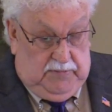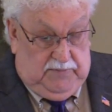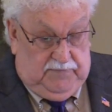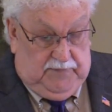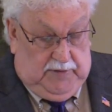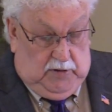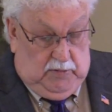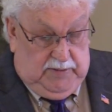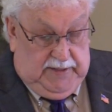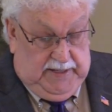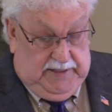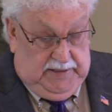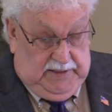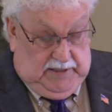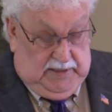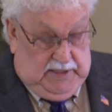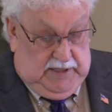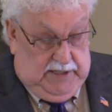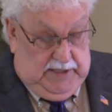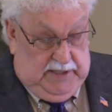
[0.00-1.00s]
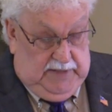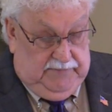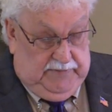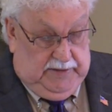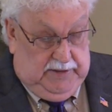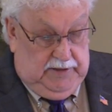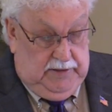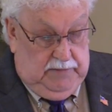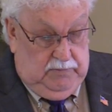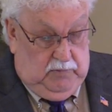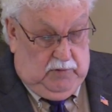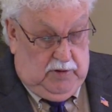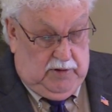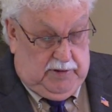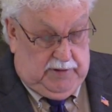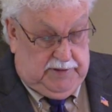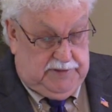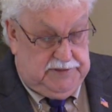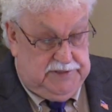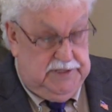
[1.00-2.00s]
Provoking to love and good
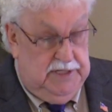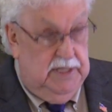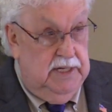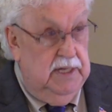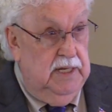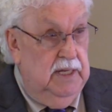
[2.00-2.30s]
works,